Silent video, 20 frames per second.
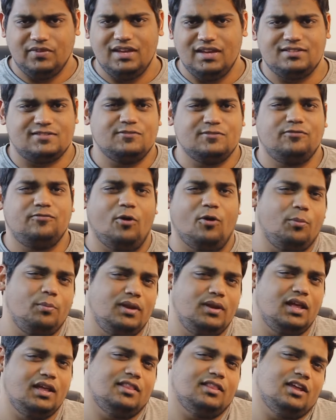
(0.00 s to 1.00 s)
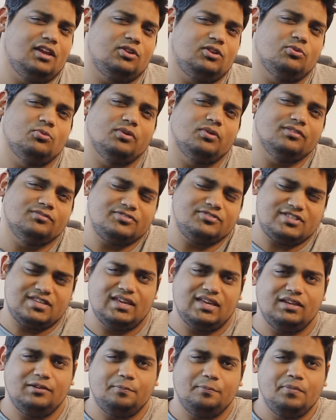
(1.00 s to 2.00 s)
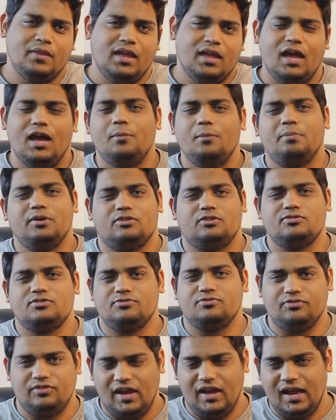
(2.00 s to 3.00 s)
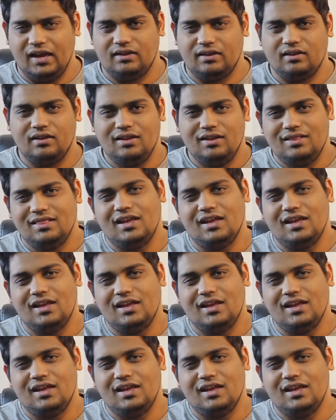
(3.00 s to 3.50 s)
It's a formula that you would have seen, and because of that,